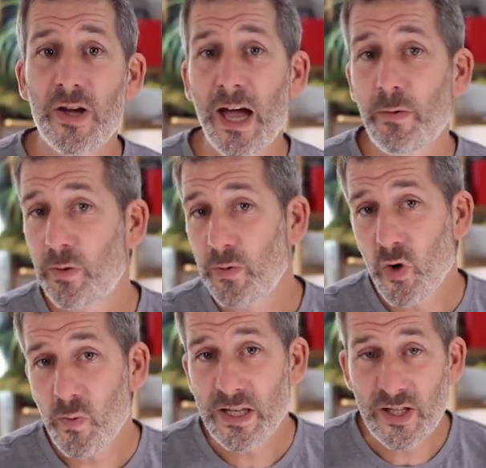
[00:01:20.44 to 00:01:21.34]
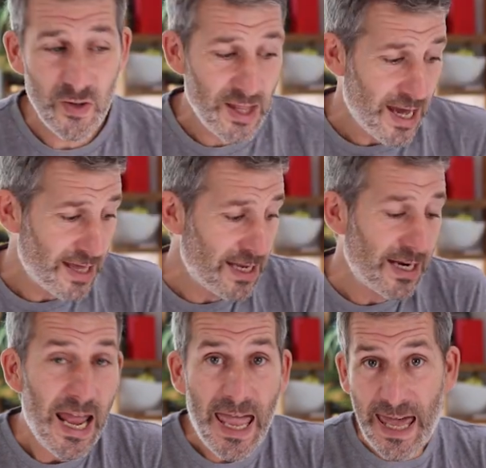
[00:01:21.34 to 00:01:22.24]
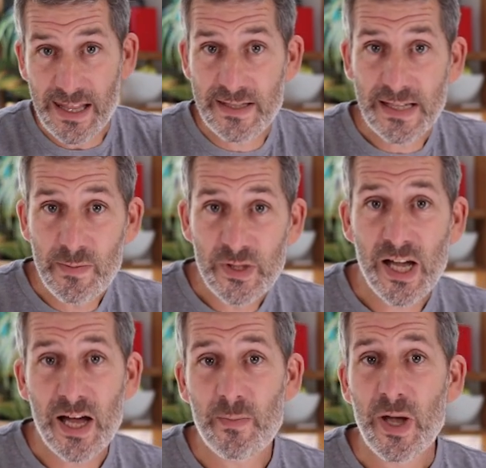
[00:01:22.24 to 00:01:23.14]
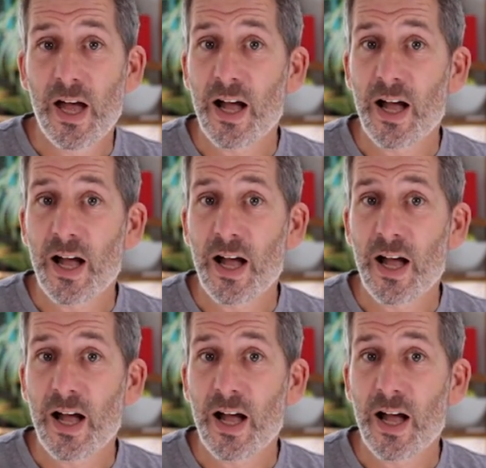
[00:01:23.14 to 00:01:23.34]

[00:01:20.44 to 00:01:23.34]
you how we normally do that and then at the same time